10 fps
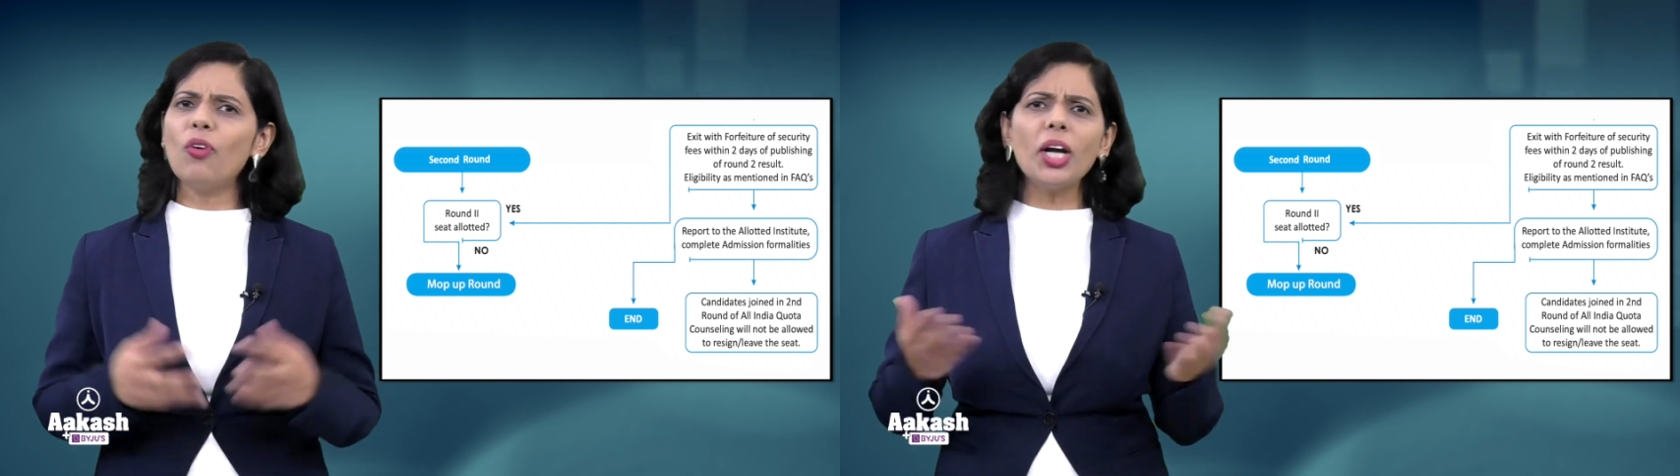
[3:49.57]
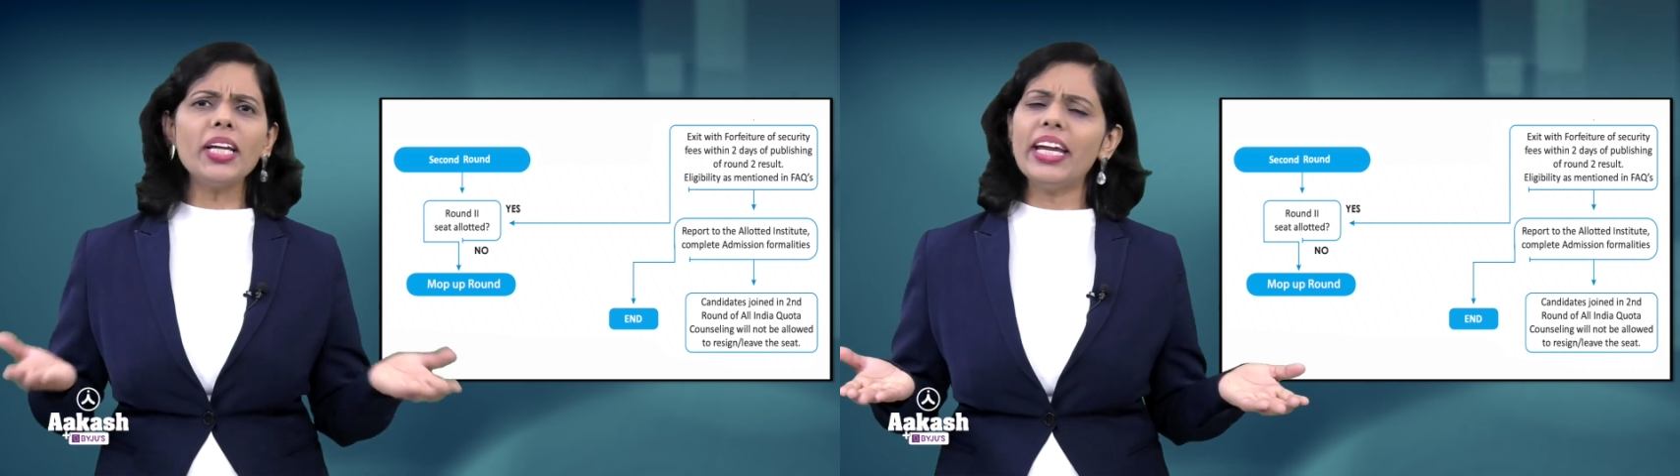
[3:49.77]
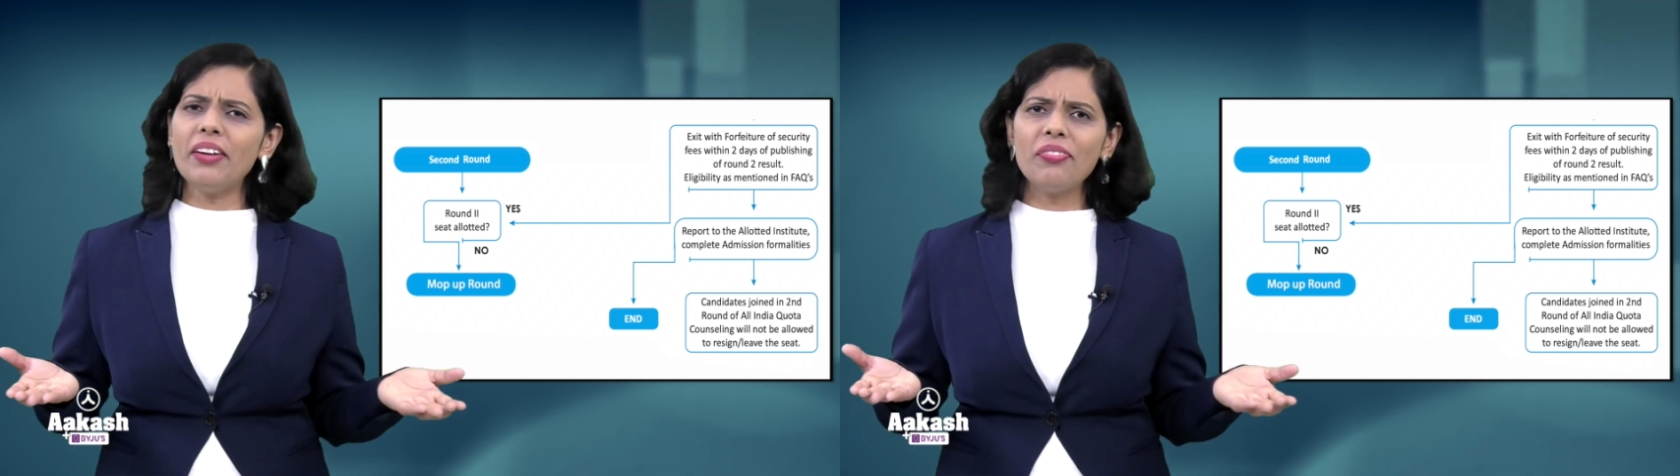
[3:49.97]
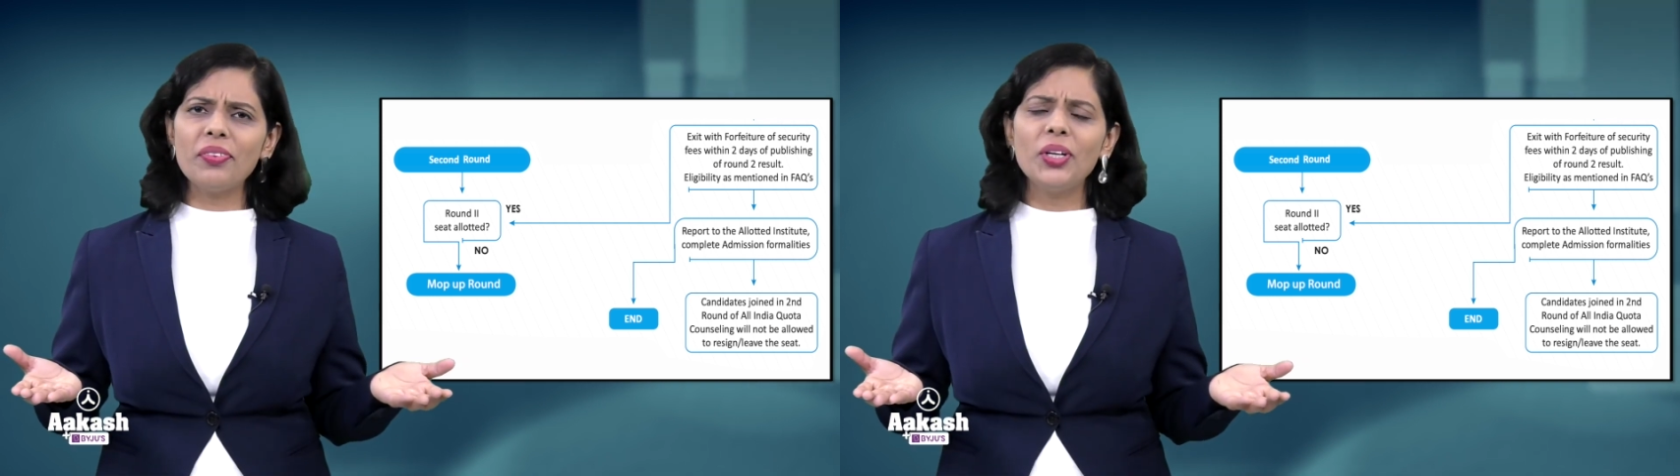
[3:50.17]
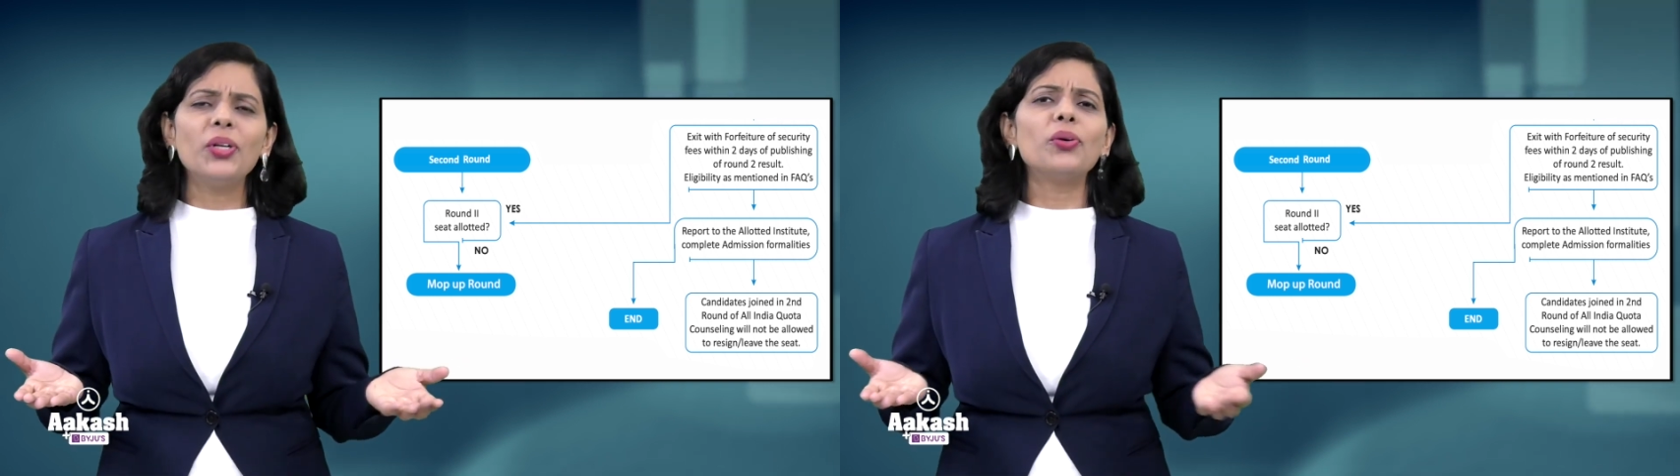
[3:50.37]
What if
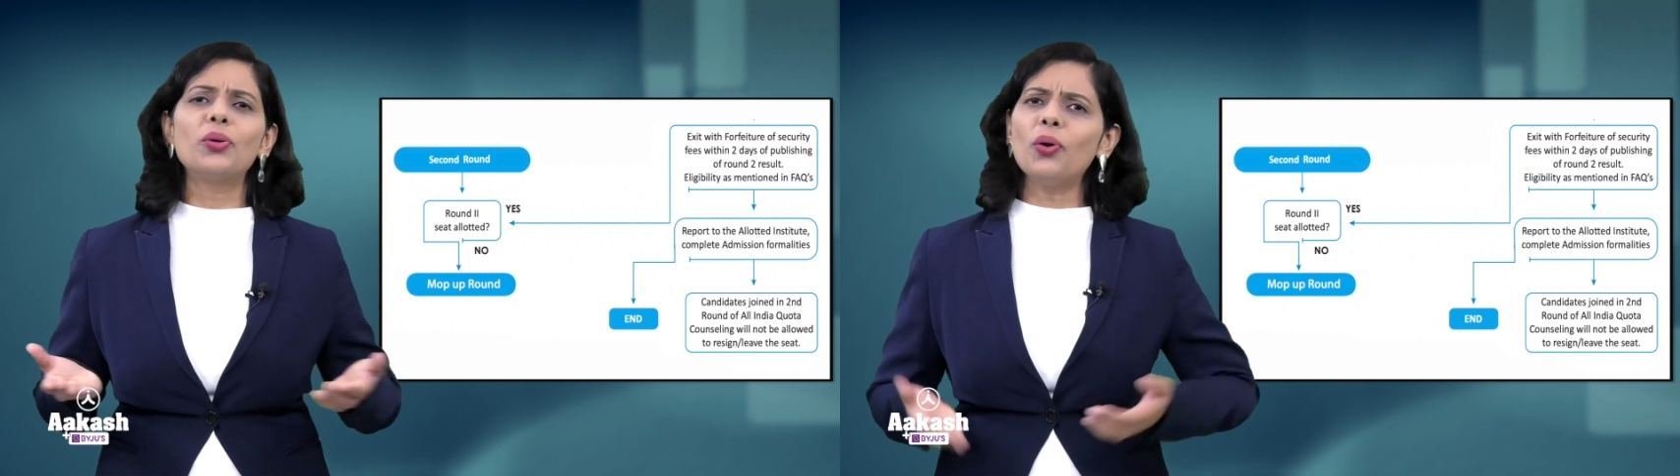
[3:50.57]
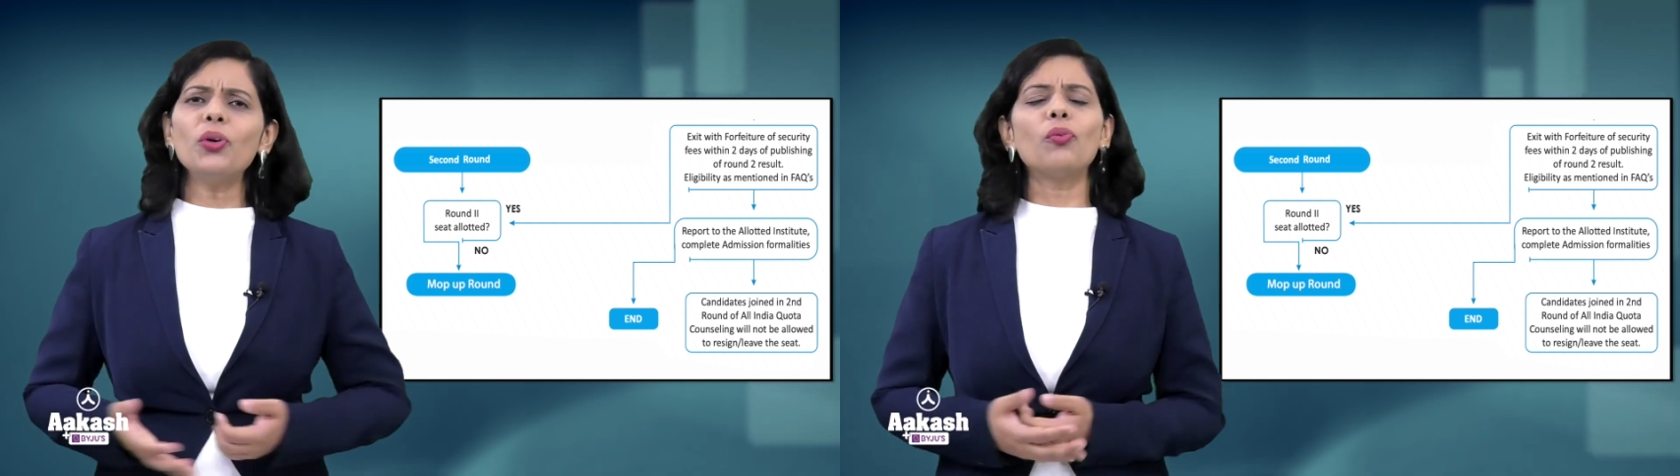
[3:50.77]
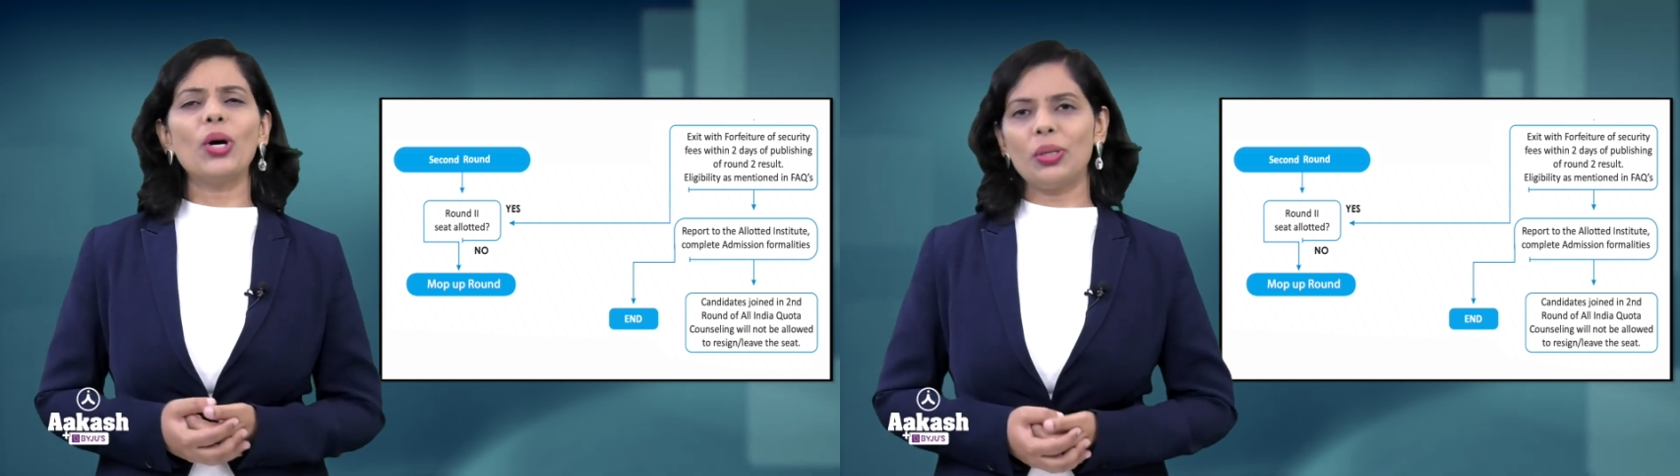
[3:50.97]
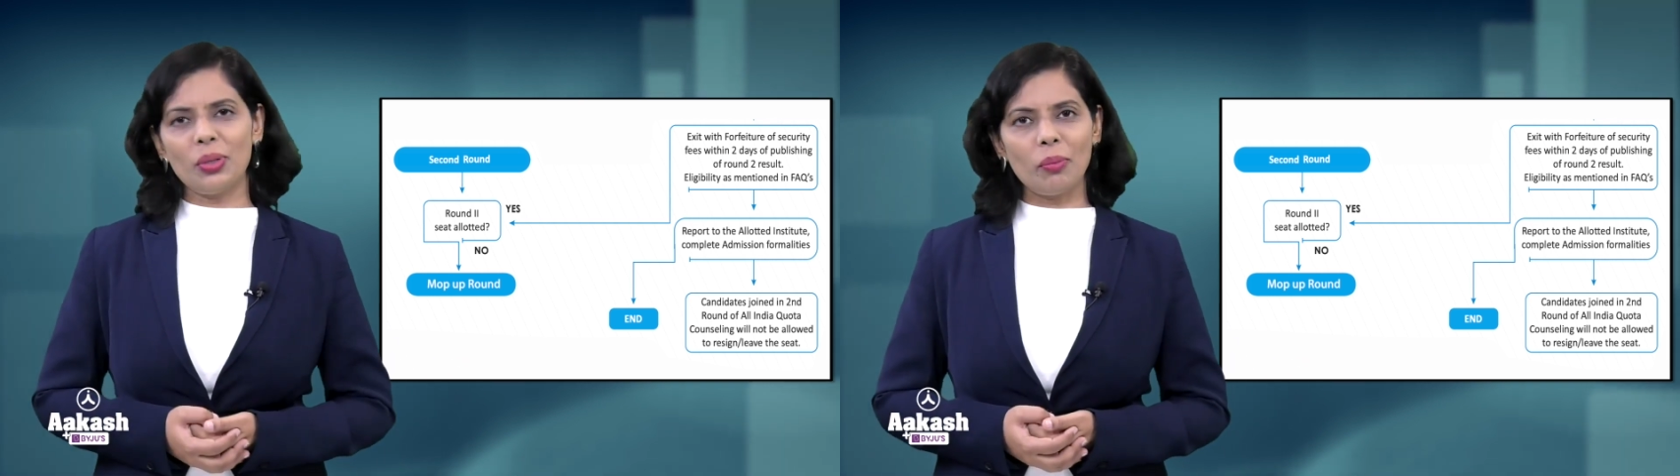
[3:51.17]
you don't want to